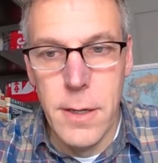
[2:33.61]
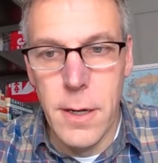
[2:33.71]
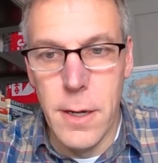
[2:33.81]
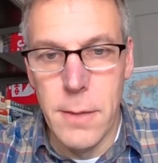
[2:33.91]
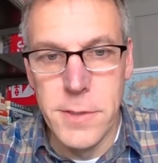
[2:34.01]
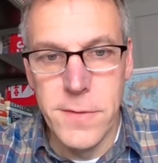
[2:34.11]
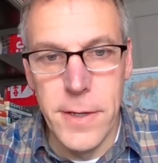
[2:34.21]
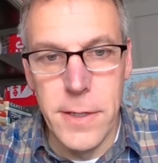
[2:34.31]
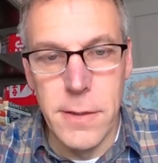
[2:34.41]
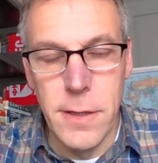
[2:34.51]
of just
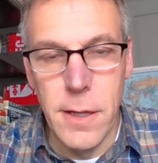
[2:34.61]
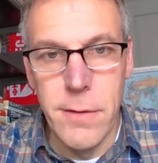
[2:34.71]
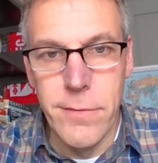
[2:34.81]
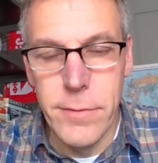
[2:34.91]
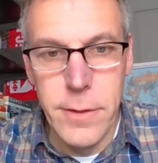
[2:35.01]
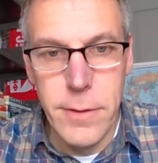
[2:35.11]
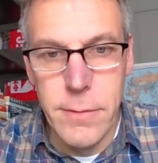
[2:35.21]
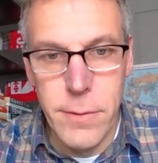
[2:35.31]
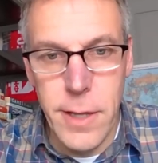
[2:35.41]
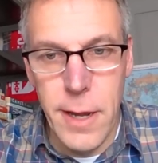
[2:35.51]
fell in love
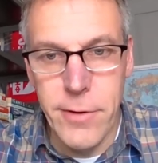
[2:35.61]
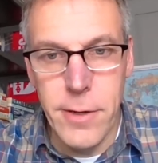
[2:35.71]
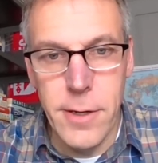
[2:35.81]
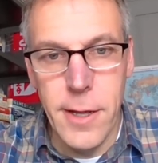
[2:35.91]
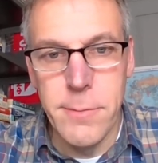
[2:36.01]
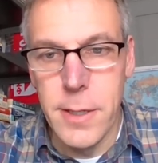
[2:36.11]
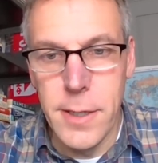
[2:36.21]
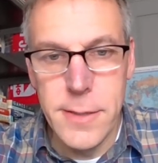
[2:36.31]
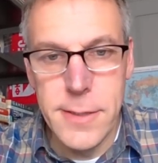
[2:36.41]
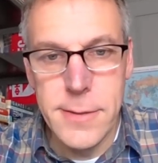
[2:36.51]
with Africa, got the bug,
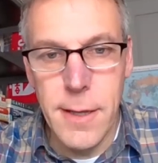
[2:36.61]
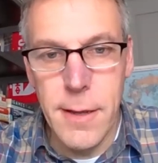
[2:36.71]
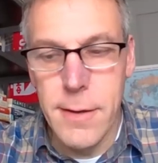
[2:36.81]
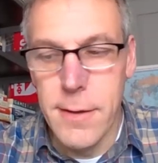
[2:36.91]
as they say.